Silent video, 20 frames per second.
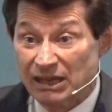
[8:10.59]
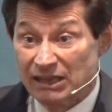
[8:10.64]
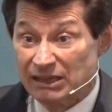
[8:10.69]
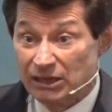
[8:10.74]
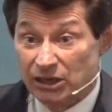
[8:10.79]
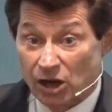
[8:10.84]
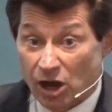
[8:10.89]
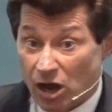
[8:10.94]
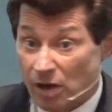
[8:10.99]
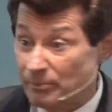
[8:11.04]
The
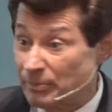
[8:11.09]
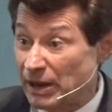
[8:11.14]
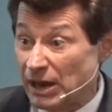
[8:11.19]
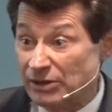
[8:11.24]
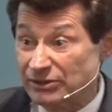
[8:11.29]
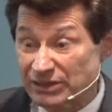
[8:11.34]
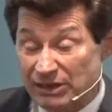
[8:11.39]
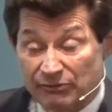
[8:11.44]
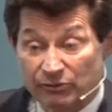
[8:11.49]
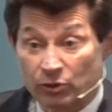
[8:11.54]

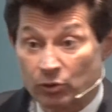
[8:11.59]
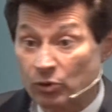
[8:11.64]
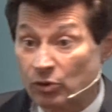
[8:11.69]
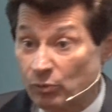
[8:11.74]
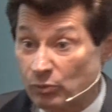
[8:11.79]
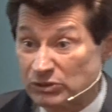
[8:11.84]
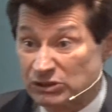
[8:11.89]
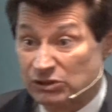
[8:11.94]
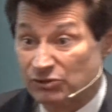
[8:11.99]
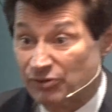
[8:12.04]
compound never
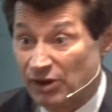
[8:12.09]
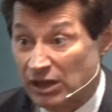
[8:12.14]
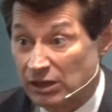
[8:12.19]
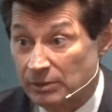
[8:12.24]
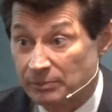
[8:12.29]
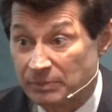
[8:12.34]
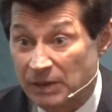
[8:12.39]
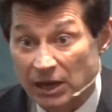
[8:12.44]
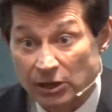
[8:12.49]
was developed.